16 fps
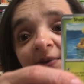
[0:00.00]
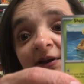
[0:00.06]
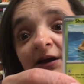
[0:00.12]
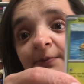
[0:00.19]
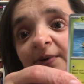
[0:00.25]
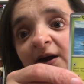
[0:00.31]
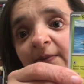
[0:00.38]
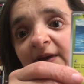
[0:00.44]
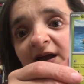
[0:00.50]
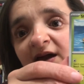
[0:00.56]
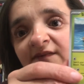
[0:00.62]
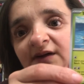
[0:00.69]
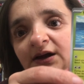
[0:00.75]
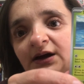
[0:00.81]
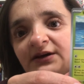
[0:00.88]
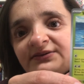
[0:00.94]
but I probably
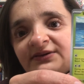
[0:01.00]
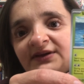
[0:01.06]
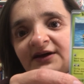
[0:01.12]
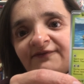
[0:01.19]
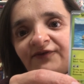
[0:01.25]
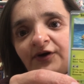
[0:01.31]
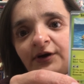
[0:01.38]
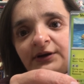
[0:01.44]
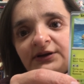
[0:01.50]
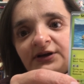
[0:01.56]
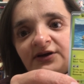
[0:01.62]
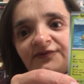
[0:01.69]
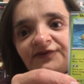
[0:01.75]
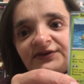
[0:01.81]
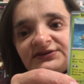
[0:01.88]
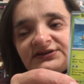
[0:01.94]
haven't gotten that far
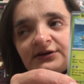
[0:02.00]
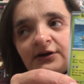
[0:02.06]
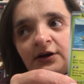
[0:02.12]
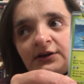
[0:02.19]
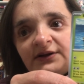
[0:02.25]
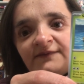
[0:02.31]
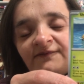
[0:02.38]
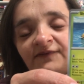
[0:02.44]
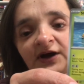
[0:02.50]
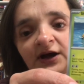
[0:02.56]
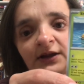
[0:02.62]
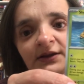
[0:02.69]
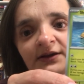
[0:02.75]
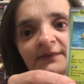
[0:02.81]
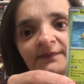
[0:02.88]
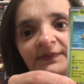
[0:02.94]
enough in Scarlet and
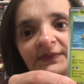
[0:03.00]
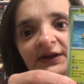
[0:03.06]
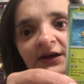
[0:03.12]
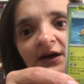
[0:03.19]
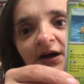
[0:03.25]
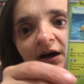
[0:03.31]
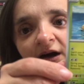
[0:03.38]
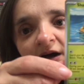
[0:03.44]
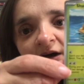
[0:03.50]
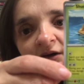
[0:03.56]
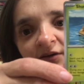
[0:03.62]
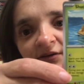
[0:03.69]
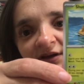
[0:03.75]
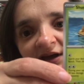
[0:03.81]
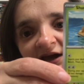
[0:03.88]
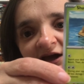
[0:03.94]
Violet.
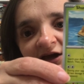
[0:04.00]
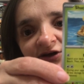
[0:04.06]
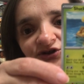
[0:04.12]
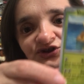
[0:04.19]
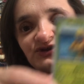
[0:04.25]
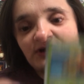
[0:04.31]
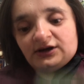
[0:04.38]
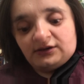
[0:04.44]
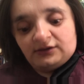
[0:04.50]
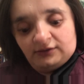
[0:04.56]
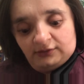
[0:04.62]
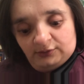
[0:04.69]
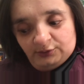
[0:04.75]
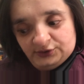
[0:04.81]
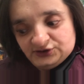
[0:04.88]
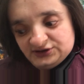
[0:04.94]
Okay, Shuckle, which